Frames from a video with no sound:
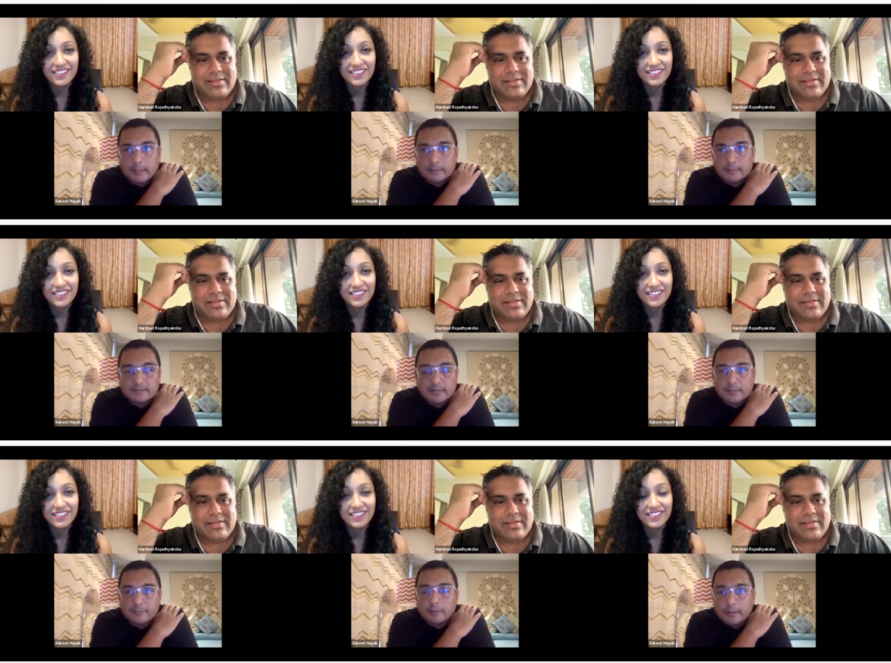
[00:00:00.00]
Speaker 1: that
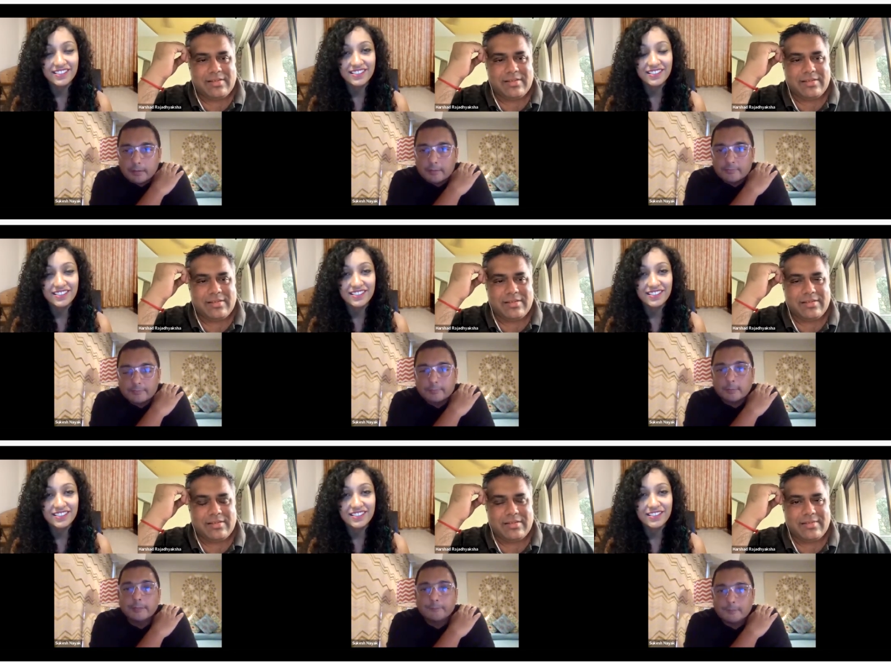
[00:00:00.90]
stands for ideas
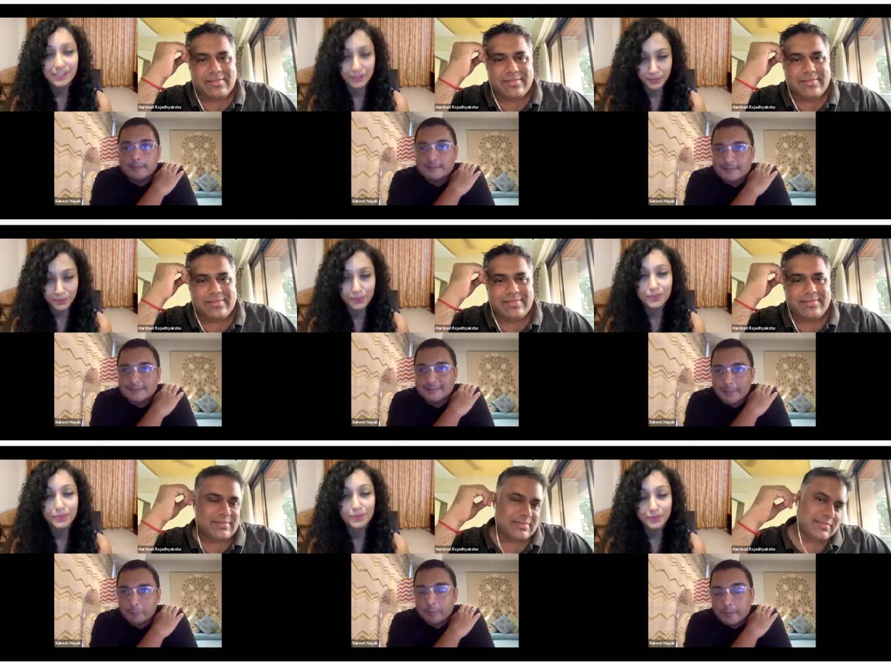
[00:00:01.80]
okay let's mm just
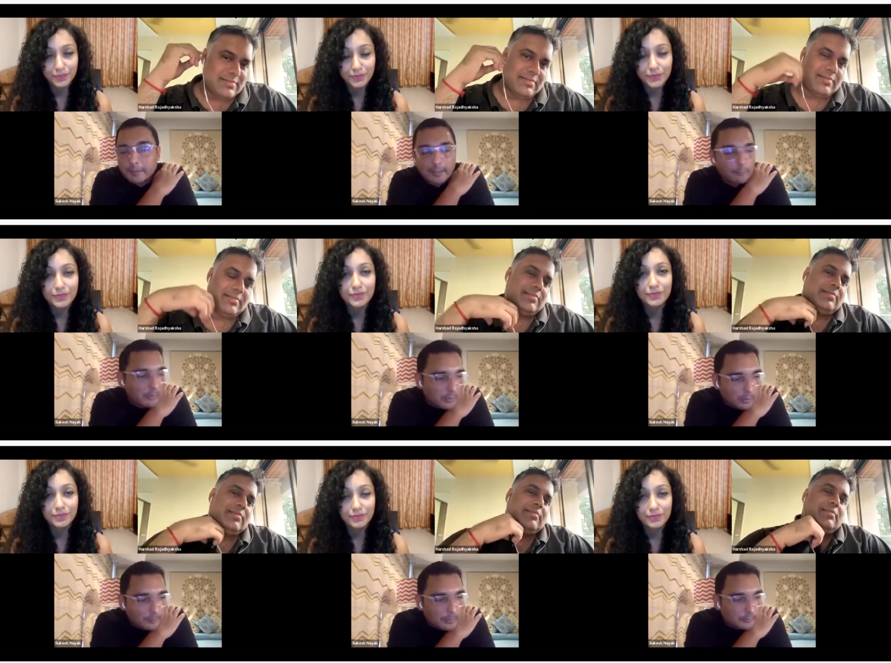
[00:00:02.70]
start with that, and we are
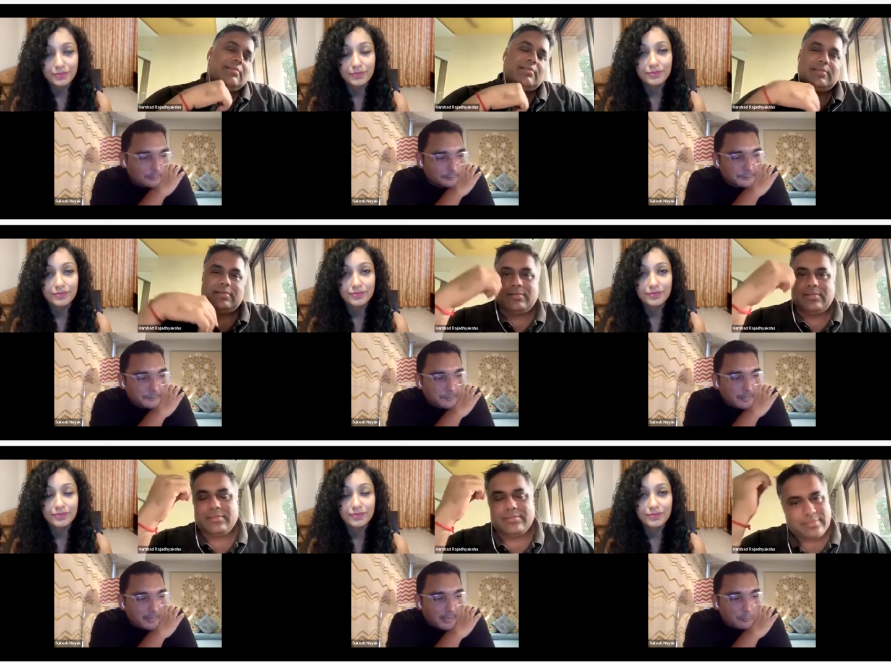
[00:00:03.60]
not about
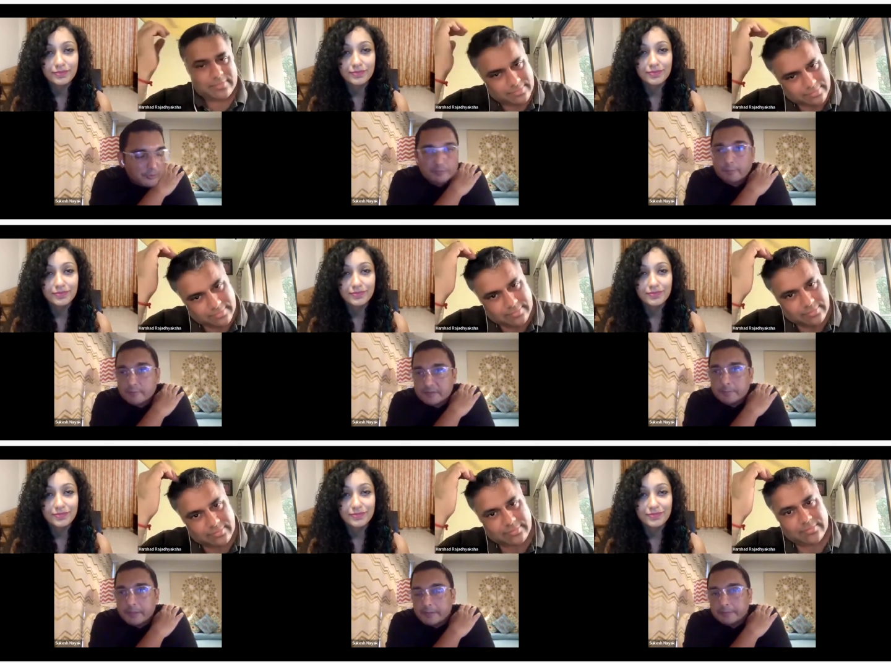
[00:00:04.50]
and whichever was the
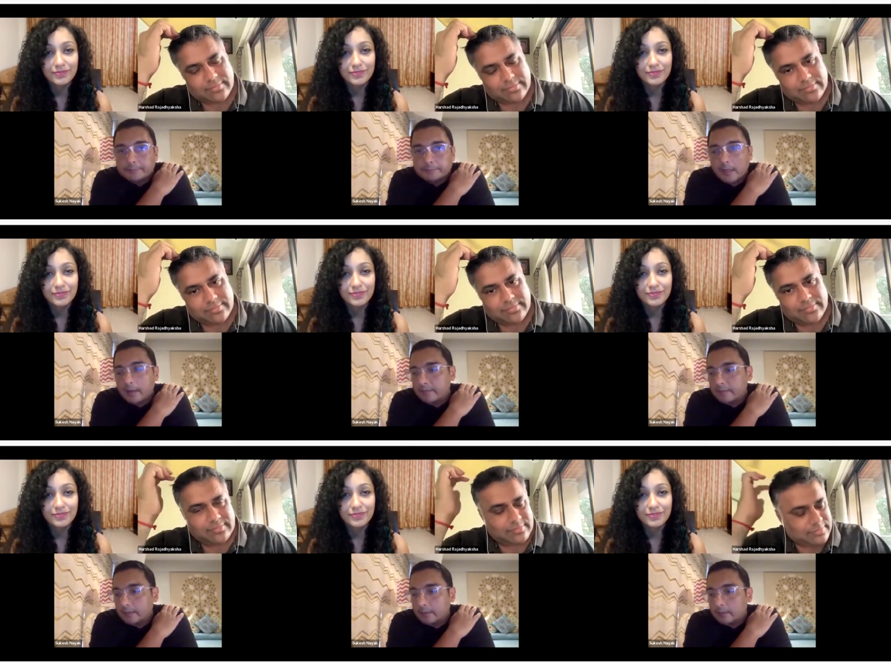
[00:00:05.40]
medium i
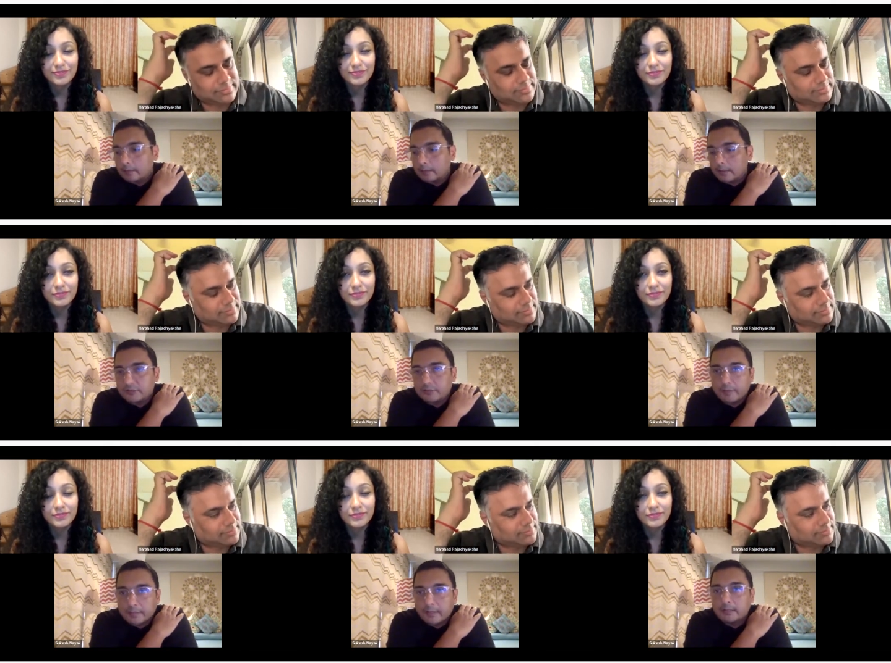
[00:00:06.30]
think uh, harshad
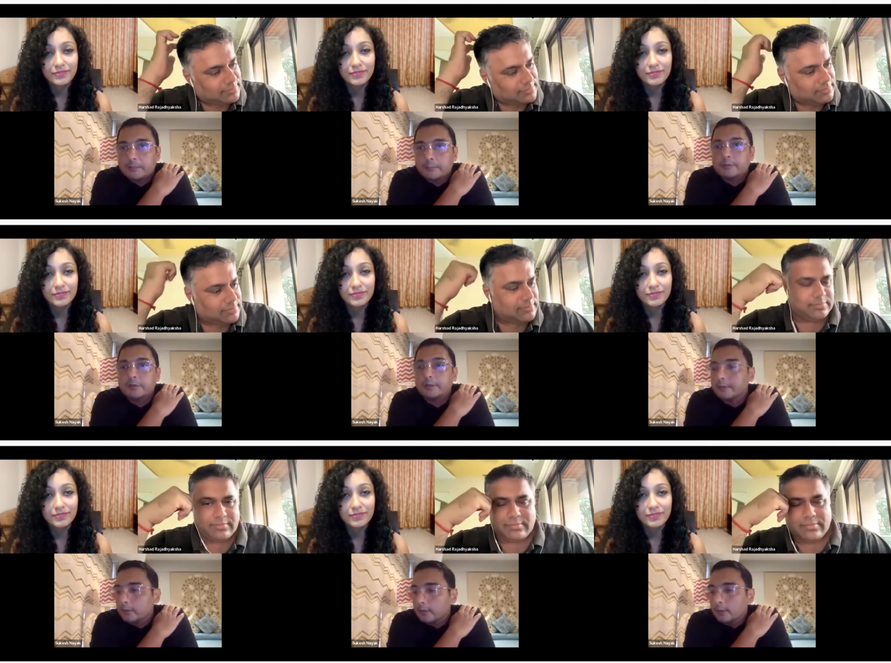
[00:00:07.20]
very rightly put it
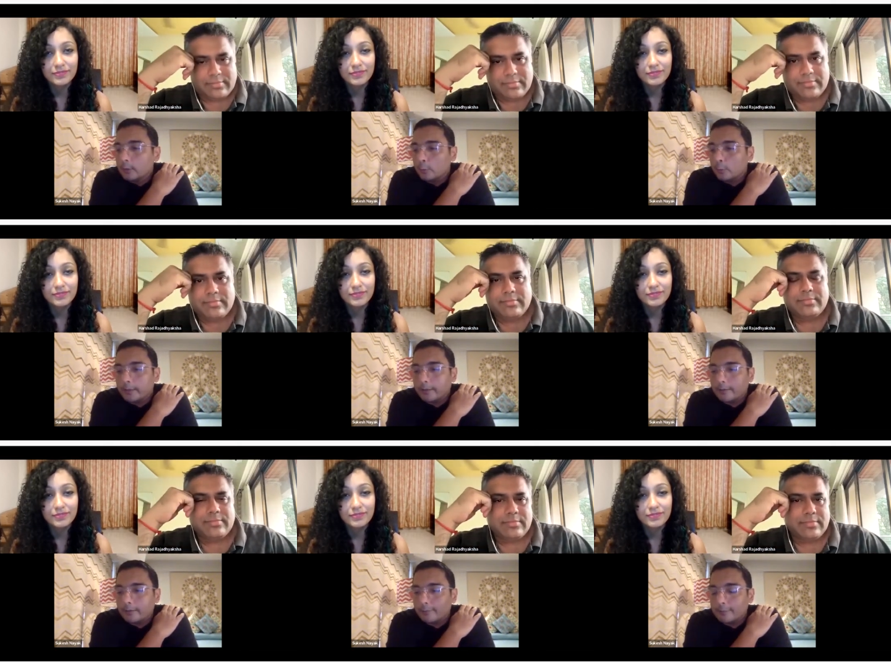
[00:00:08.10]

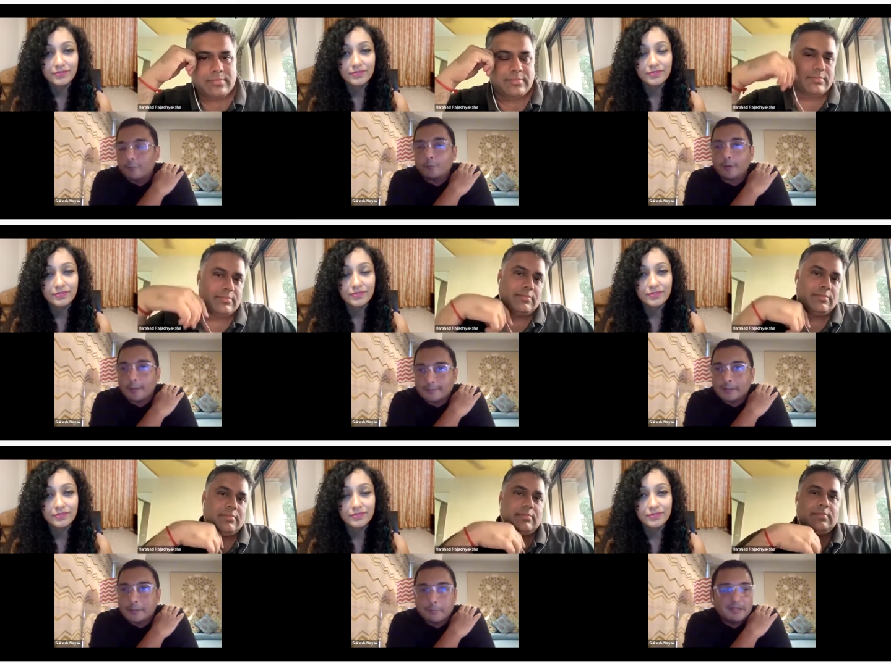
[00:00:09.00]
when uh, before our
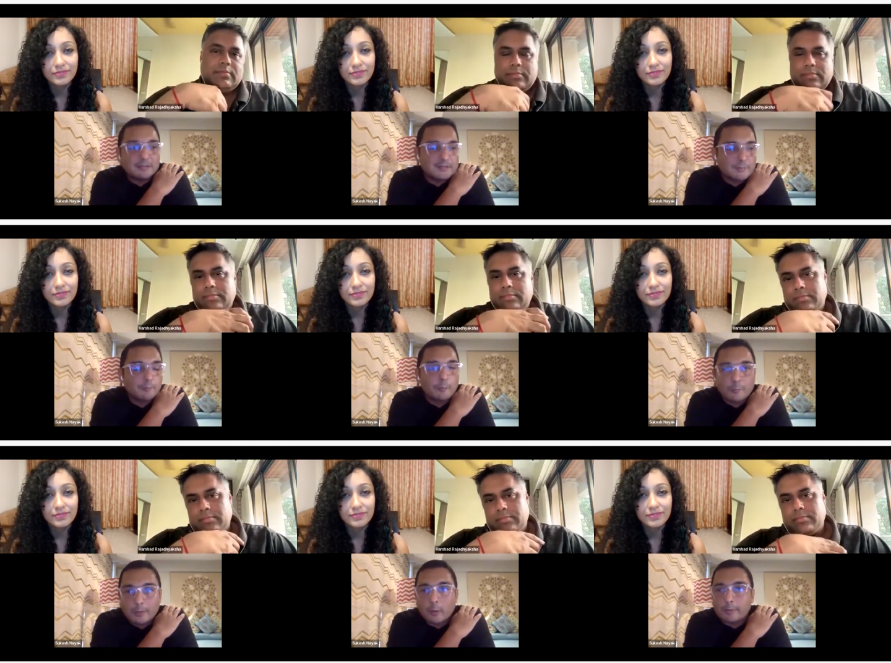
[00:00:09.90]
time, I think before
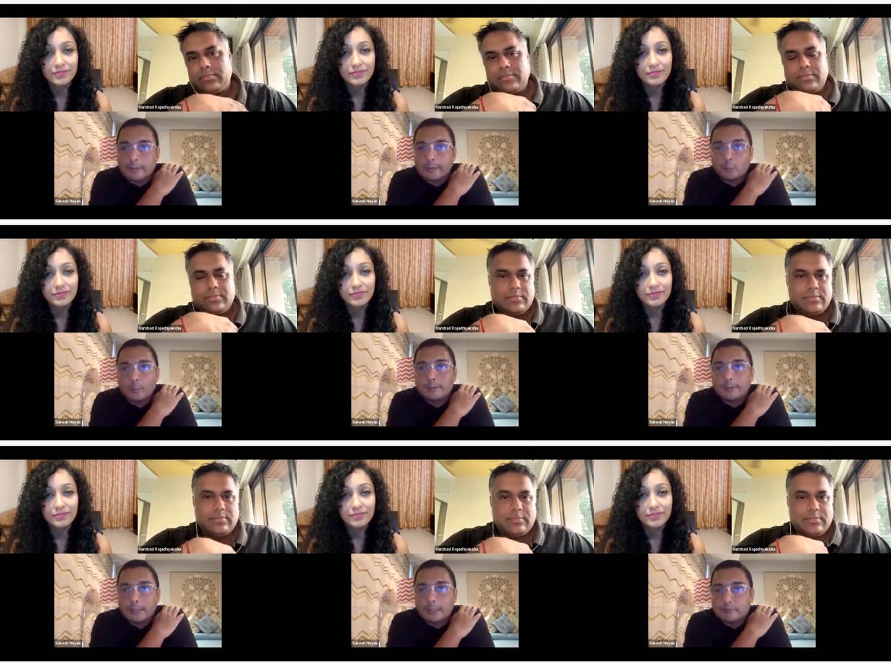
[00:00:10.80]
we got in, when
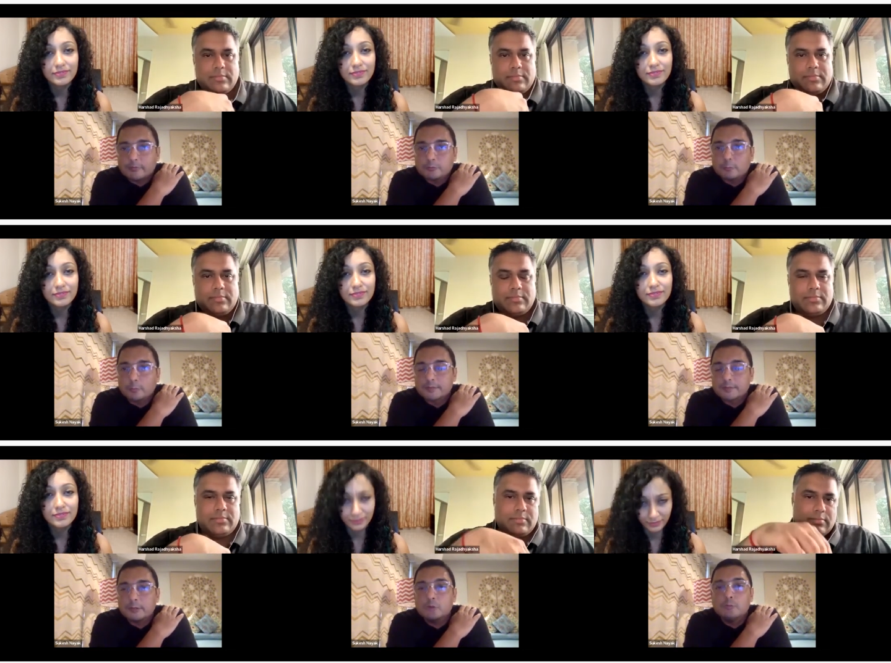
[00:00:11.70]
television was
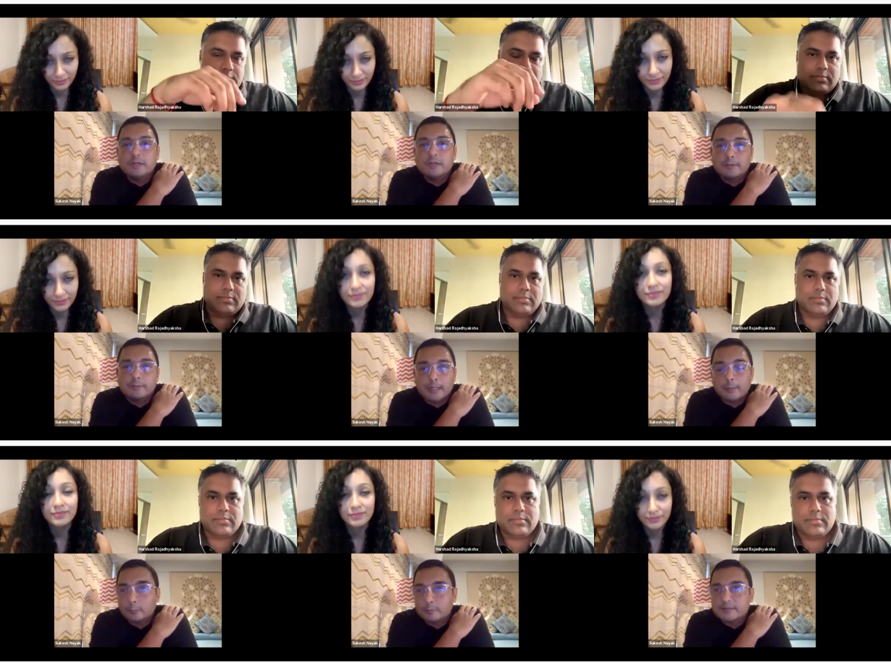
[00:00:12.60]
a new medium
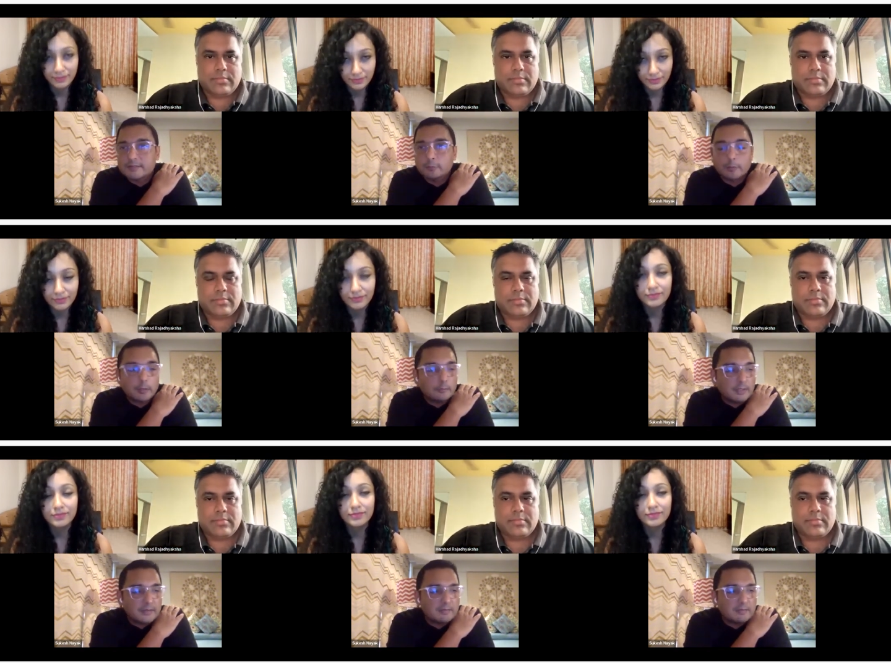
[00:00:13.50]
that was you know around, I